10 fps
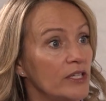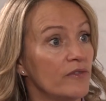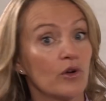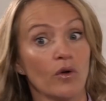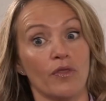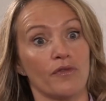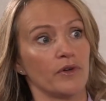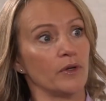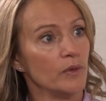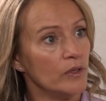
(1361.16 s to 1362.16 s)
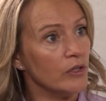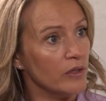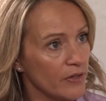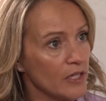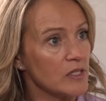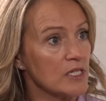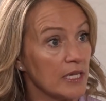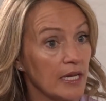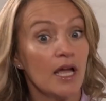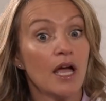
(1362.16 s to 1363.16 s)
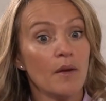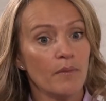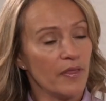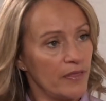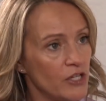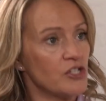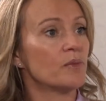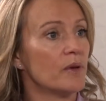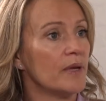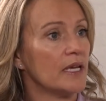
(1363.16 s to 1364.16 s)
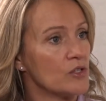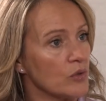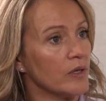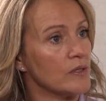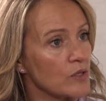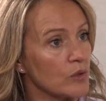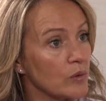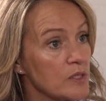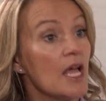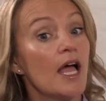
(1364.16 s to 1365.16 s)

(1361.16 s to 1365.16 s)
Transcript: you've gone through university, but this should be being taught in schools.